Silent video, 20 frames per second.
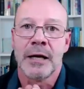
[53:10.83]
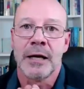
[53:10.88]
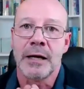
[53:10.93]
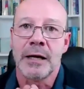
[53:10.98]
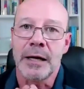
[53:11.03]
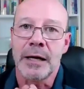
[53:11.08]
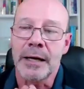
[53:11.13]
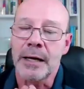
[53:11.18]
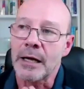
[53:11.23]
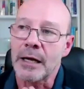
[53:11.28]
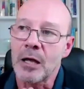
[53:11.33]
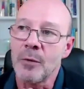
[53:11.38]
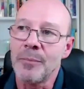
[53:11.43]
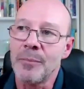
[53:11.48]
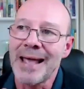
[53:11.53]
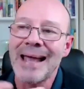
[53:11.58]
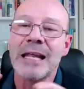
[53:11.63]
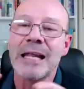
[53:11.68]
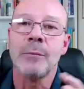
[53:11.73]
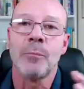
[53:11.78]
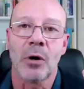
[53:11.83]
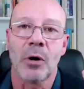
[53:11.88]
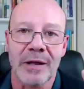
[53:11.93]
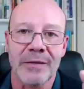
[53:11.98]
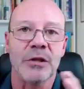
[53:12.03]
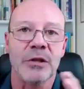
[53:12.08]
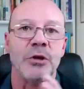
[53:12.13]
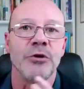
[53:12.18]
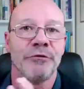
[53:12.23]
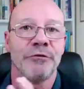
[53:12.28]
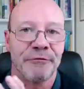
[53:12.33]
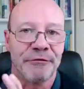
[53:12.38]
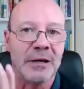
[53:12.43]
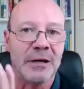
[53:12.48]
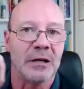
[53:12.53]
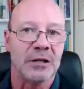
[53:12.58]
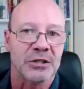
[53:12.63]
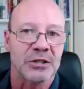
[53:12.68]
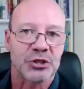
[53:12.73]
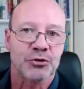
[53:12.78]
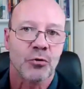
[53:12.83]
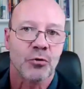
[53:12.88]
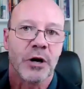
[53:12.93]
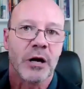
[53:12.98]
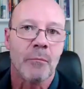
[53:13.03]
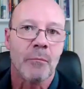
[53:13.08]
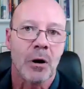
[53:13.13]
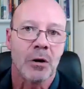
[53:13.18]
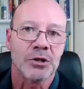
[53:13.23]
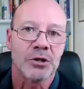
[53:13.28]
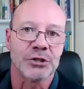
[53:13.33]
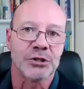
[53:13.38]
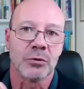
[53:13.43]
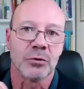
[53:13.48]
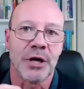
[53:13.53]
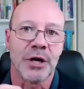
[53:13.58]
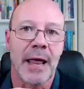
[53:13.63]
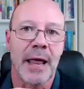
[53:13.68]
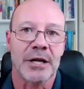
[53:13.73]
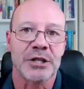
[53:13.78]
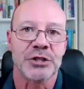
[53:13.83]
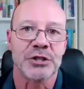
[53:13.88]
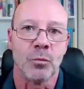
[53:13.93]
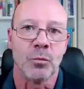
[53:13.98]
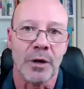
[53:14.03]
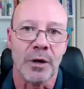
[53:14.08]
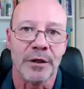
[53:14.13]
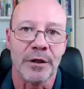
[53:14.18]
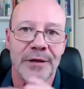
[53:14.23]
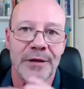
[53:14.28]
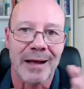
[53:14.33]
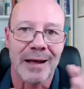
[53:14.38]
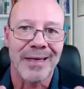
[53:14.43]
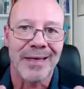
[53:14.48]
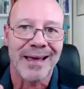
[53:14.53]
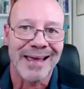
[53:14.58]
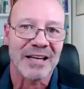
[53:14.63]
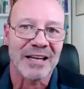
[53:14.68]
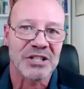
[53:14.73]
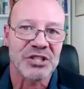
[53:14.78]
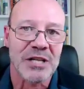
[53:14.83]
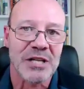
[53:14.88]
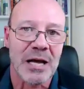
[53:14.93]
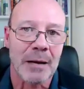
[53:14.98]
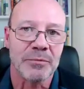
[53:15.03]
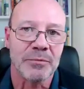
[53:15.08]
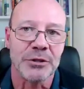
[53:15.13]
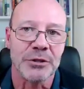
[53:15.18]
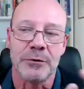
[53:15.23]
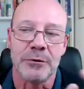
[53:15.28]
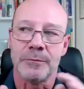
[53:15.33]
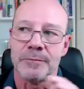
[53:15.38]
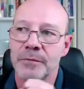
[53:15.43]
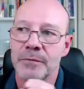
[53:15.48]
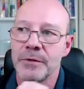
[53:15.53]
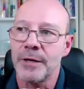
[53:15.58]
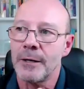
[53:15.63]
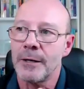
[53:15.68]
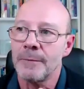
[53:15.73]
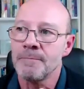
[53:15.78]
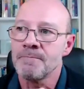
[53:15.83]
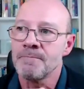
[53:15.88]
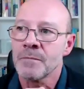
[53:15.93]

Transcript: It can be anybody that you feel a strong emotional connection with and they accept you. Yeah.